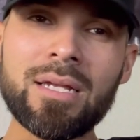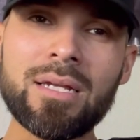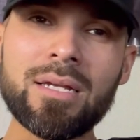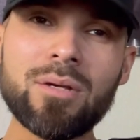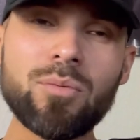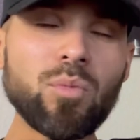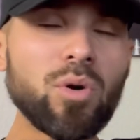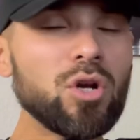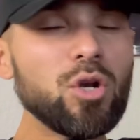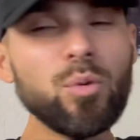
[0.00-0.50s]

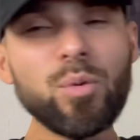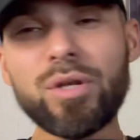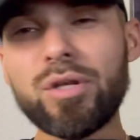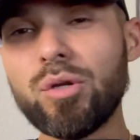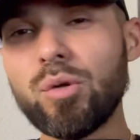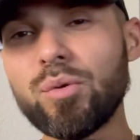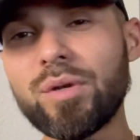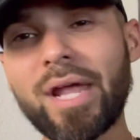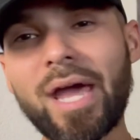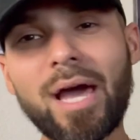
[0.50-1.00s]
What do we
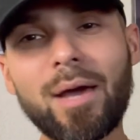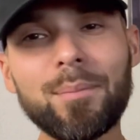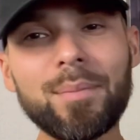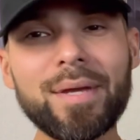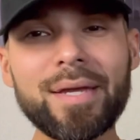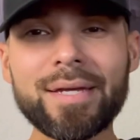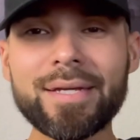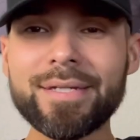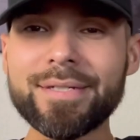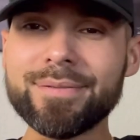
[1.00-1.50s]
do now,
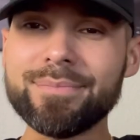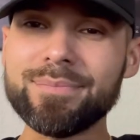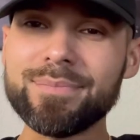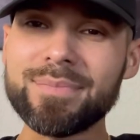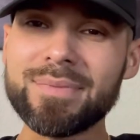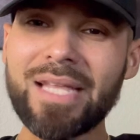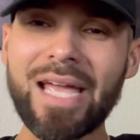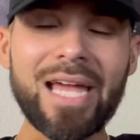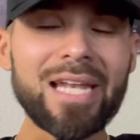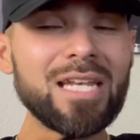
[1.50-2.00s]
man?
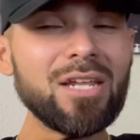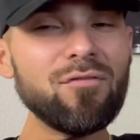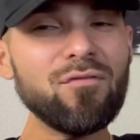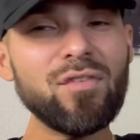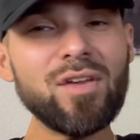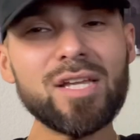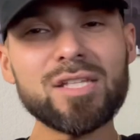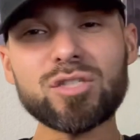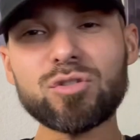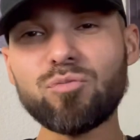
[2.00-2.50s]
That
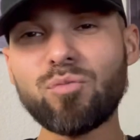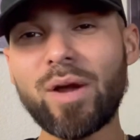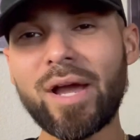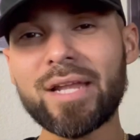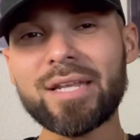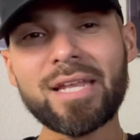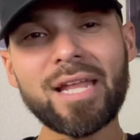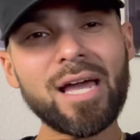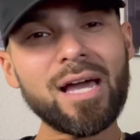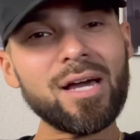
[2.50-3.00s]
division
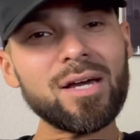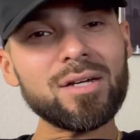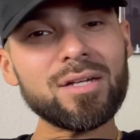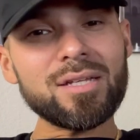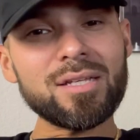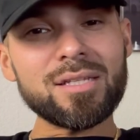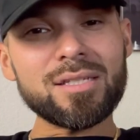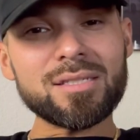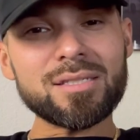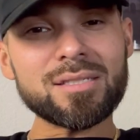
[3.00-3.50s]
right now
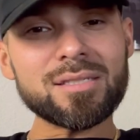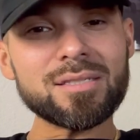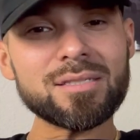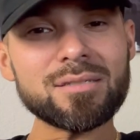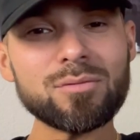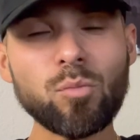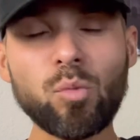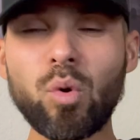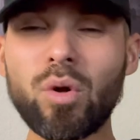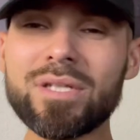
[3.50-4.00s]

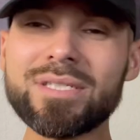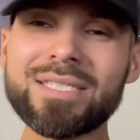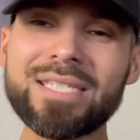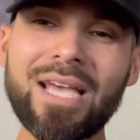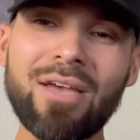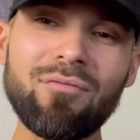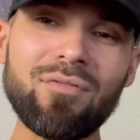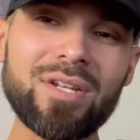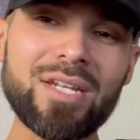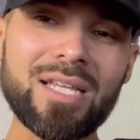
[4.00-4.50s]
is
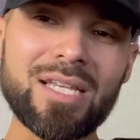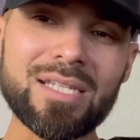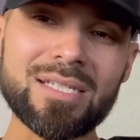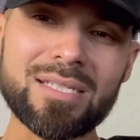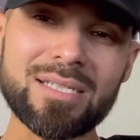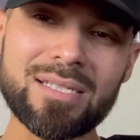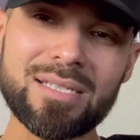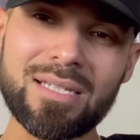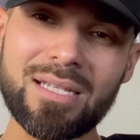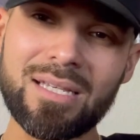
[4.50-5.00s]

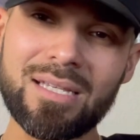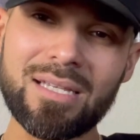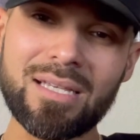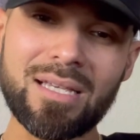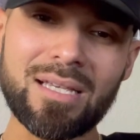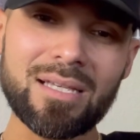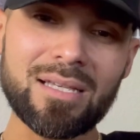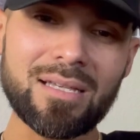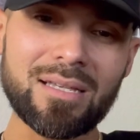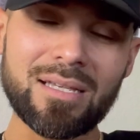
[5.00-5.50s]

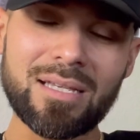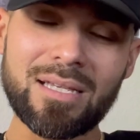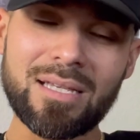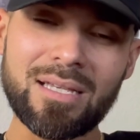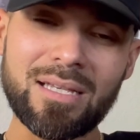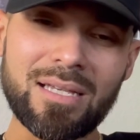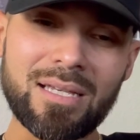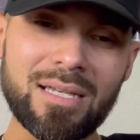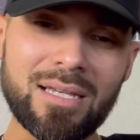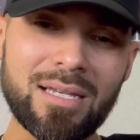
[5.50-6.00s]
170s.
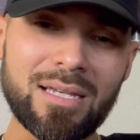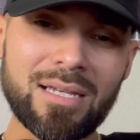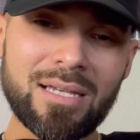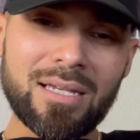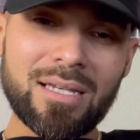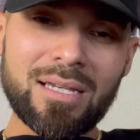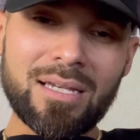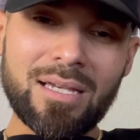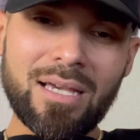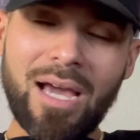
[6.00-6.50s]

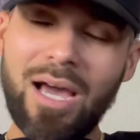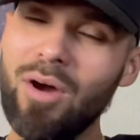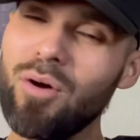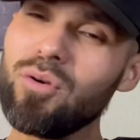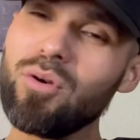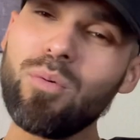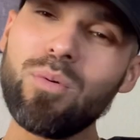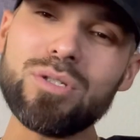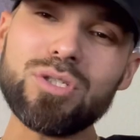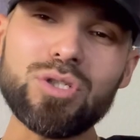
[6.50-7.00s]
I don't
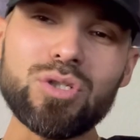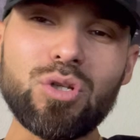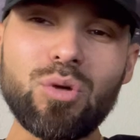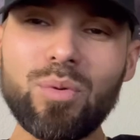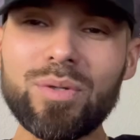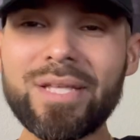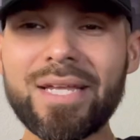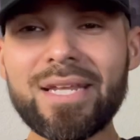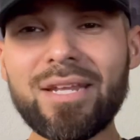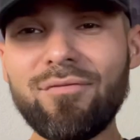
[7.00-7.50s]
know what you do
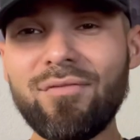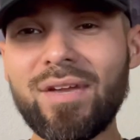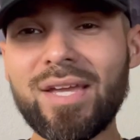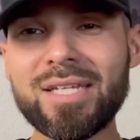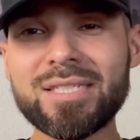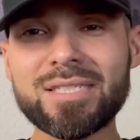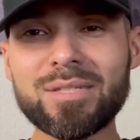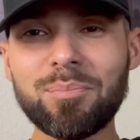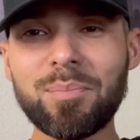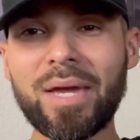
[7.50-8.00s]
with that
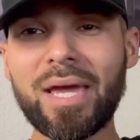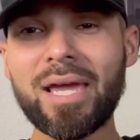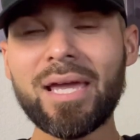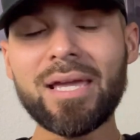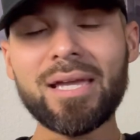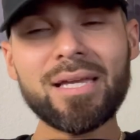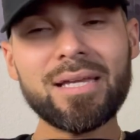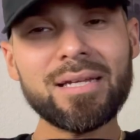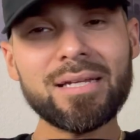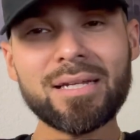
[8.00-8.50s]
division,
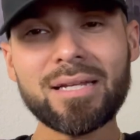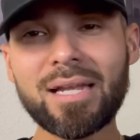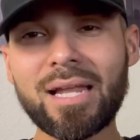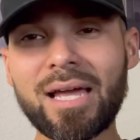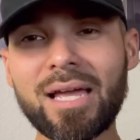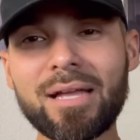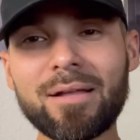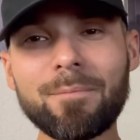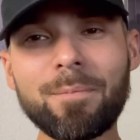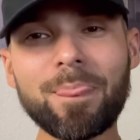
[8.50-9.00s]
man.
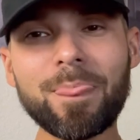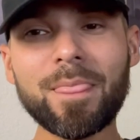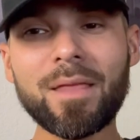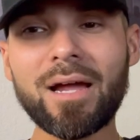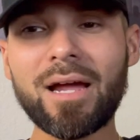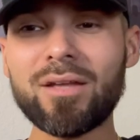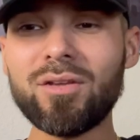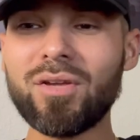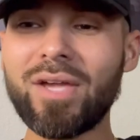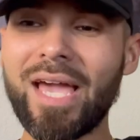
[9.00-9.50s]
Like,
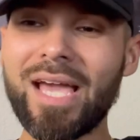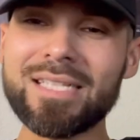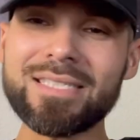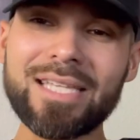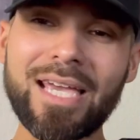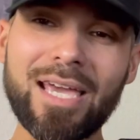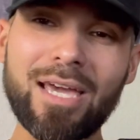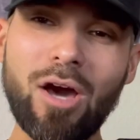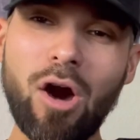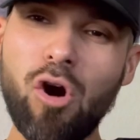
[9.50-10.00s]
you can't
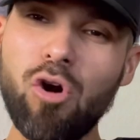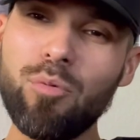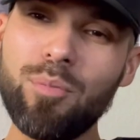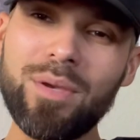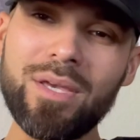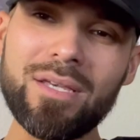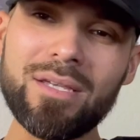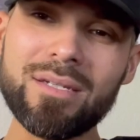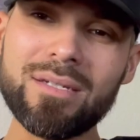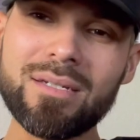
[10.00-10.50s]
say
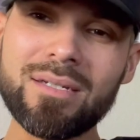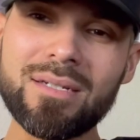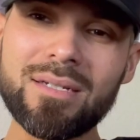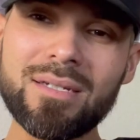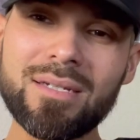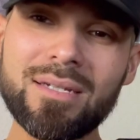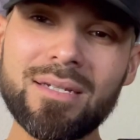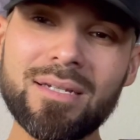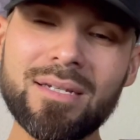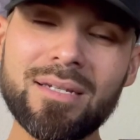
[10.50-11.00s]
Kobe.
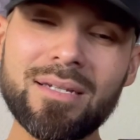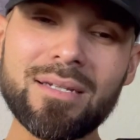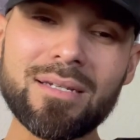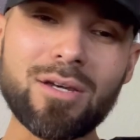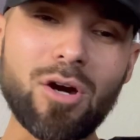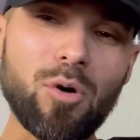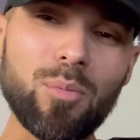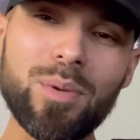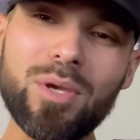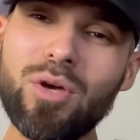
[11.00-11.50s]

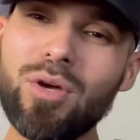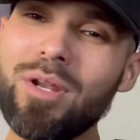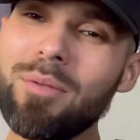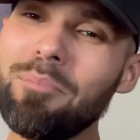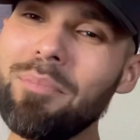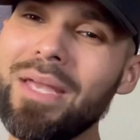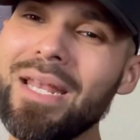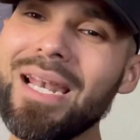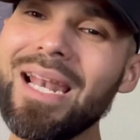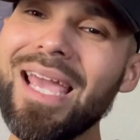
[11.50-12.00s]
Kobe couldn't
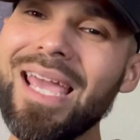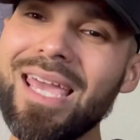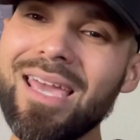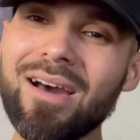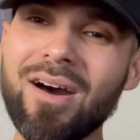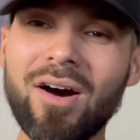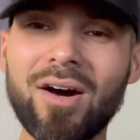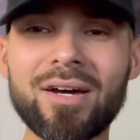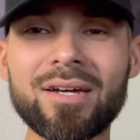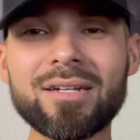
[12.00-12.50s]
beat
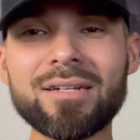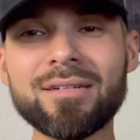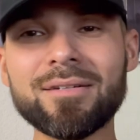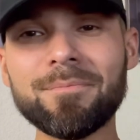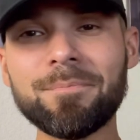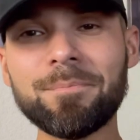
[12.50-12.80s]
Leon.